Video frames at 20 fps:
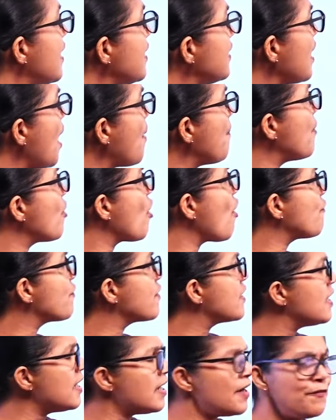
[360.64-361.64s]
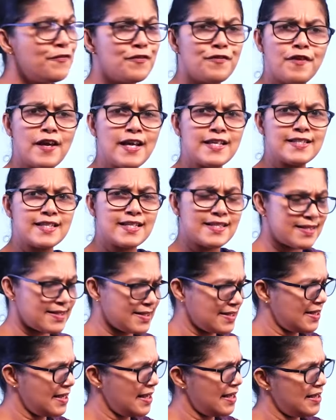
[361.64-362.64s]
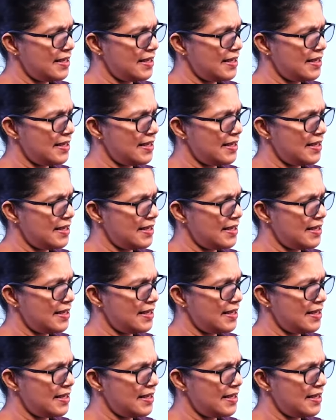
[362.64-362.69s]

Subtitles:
Number of curved faces.